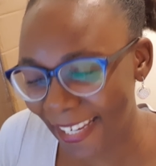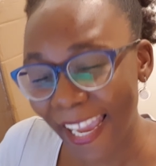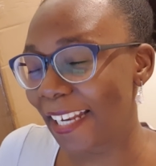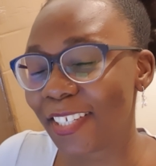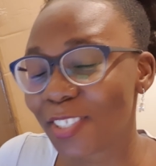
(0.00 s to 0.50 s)

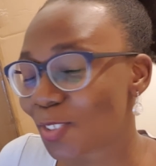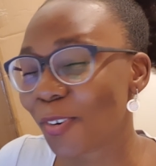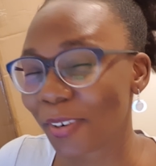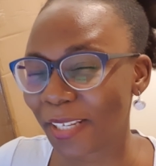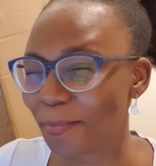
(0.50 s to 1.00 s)

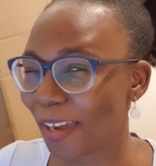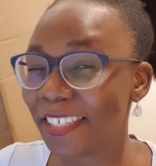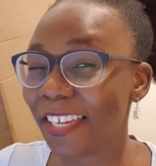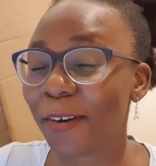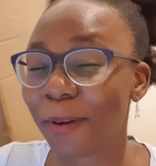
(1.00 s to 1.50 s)
Historically, my
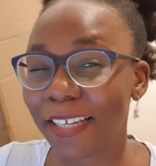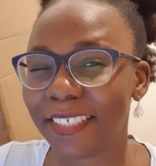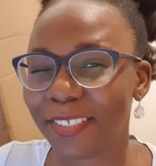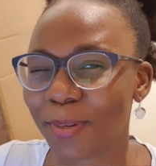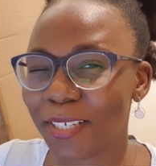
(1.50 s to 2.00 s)
DIY
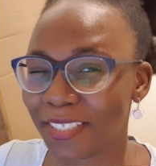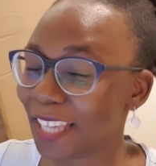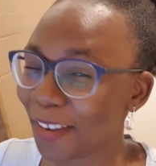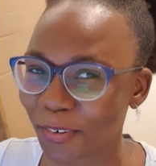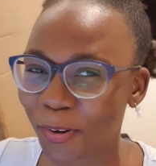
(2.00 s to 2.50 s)
situations
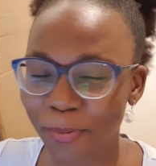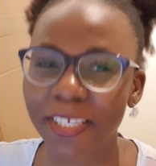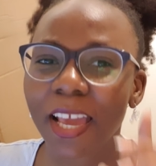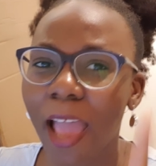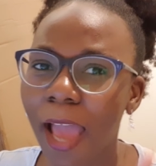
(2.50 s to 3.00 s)
haven't always...
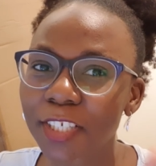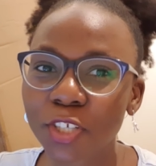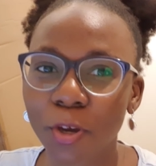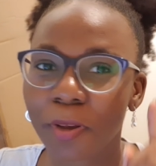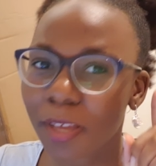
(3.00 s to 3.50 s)
Actually,
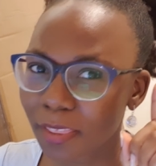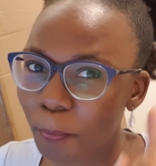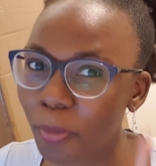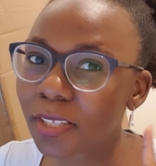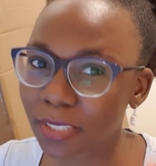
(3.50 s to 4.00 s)
no, the
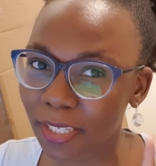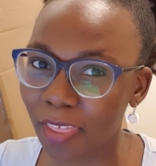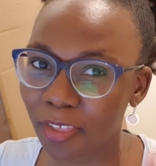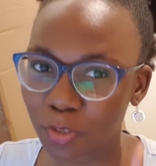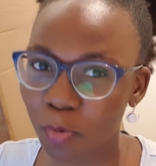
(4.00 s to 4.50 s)
putting
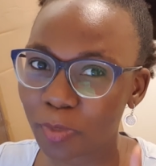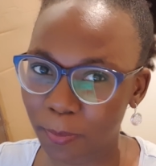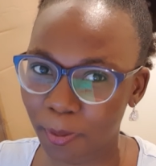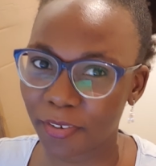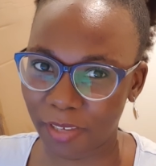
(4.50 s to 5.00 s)
together is always
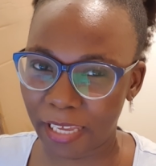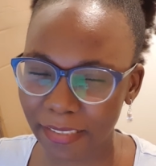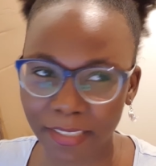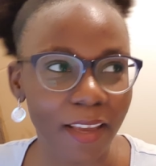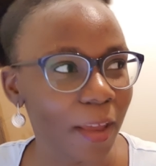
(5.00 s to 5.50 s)

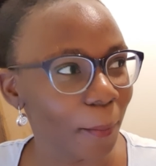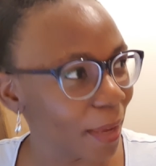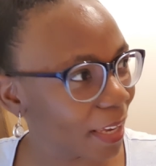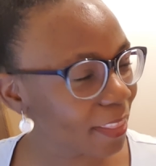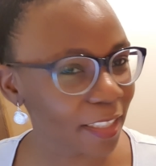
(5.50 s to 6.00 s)
perfect.
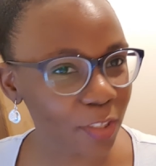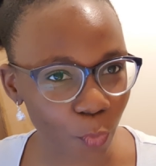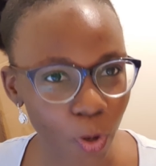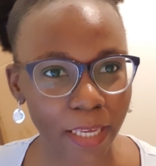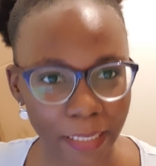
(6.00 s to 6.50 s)
Making things
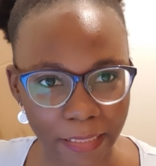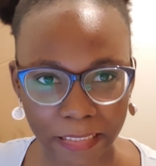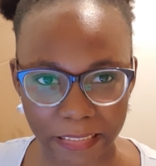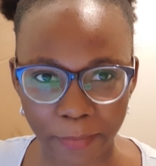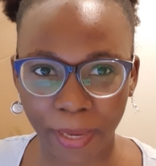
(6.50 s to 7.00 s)
work in
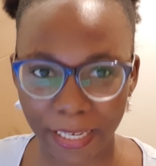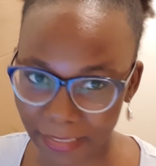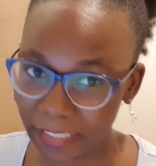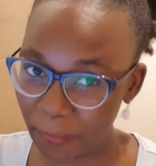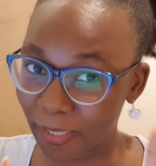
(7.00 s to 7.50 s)
this space
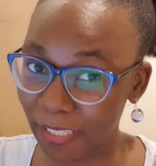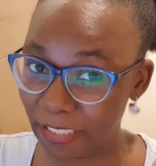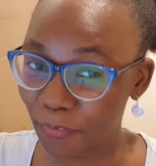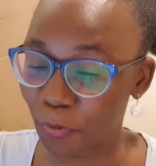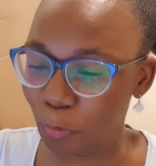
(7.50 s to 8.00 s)
has been the
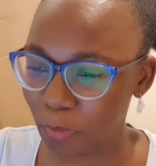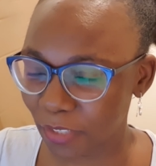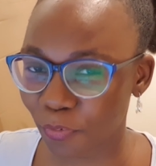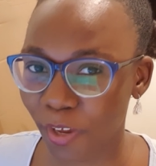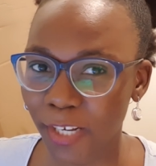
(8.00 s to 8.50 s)
difficulty
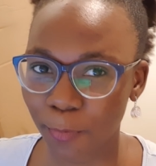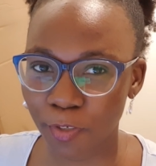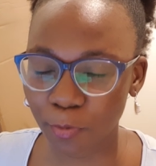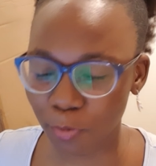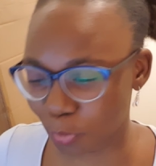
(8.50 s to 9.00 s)
for anyone
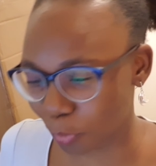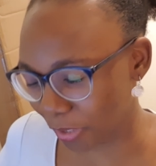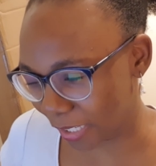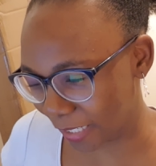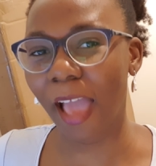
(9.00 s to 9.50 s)
who saw
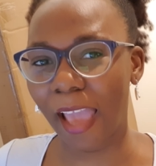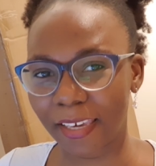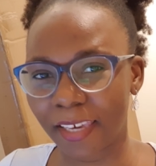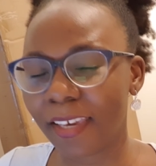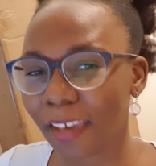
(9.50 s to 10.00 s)
the
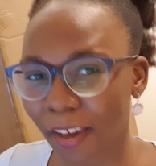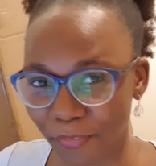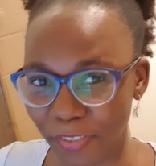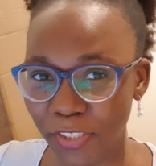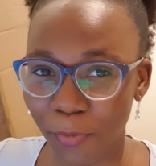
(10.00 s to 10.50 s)
IKEA
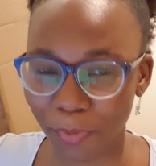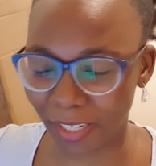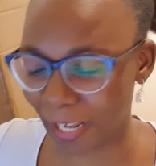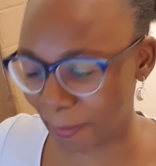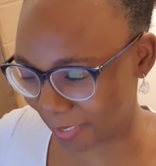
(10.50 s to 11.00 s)
video with the
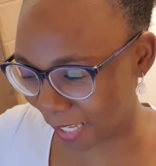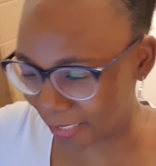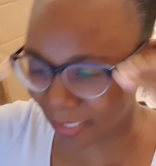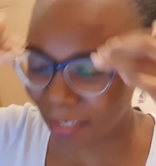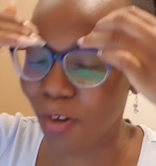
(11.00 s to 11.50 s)

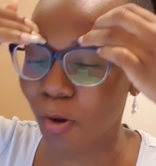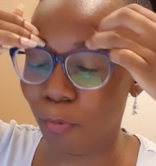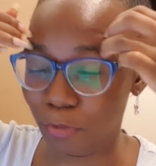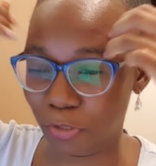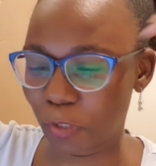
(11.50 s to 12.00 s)
clefstad
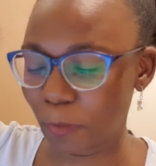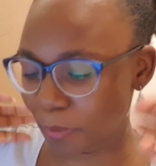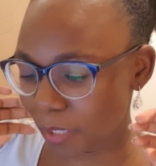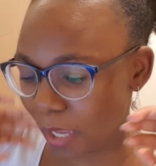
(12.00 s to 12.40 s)
wardrobe.